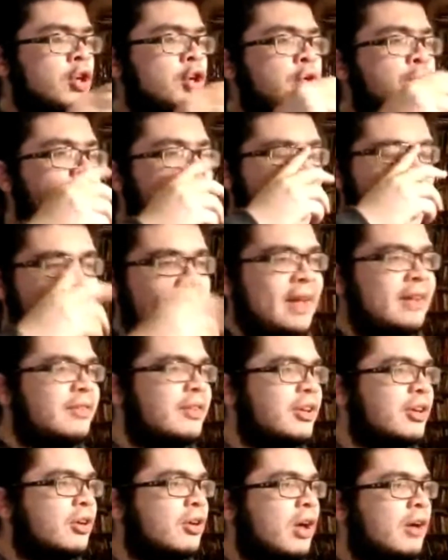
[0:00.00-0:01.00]
Who got a
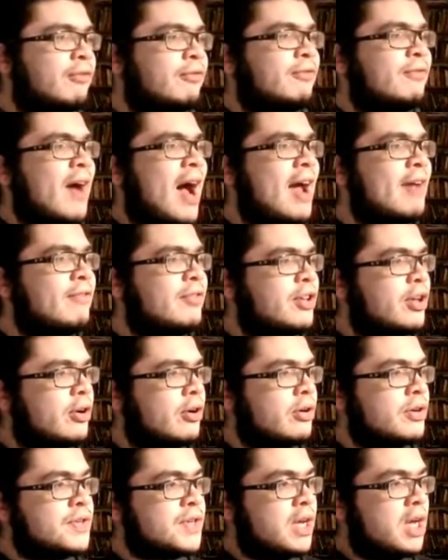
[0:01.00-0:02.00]
deal of 5
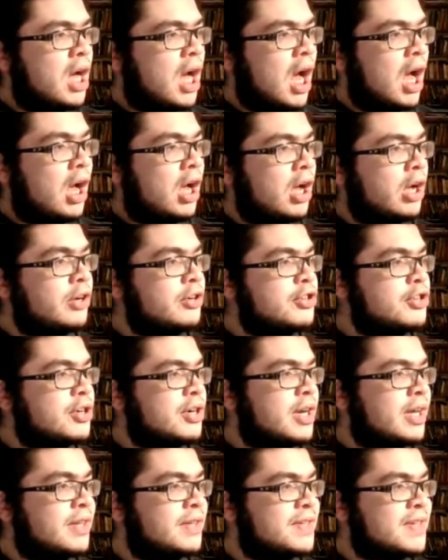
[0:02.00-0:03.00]
years,
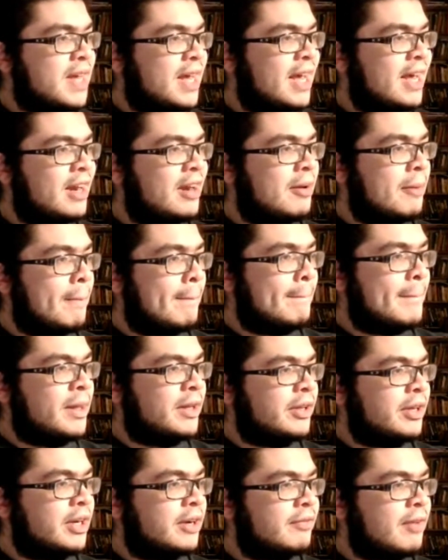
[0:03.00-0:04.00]
$110
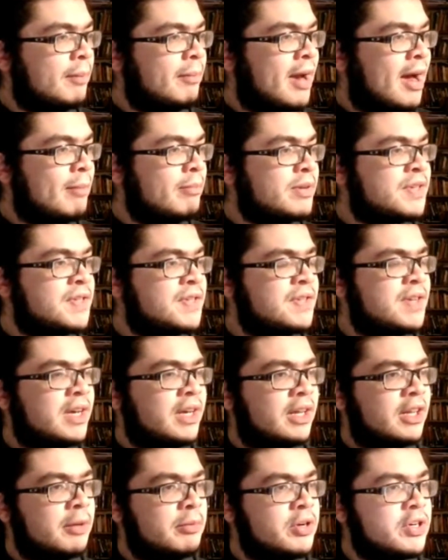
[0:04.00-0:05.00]
million, if I'm not
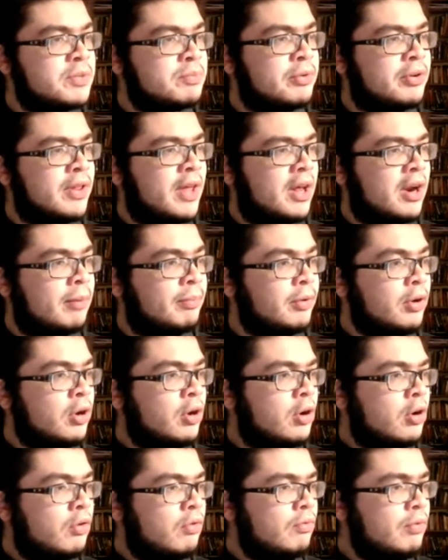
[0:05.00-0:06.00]
mistaken. Let me just pull that up
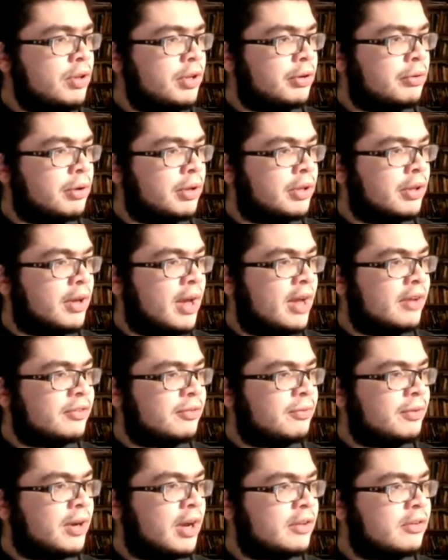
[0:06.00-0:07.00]
really quickly, guys. I
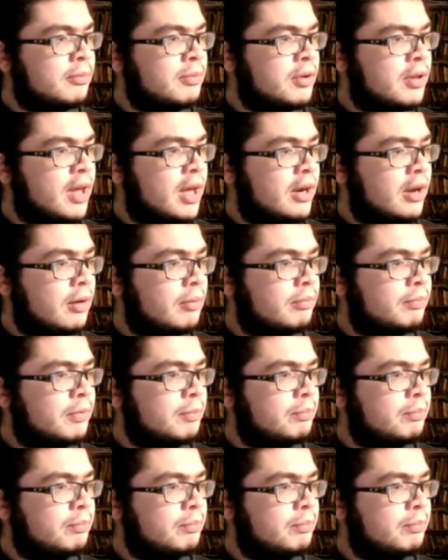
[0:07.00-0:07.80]
forgot to pull that up.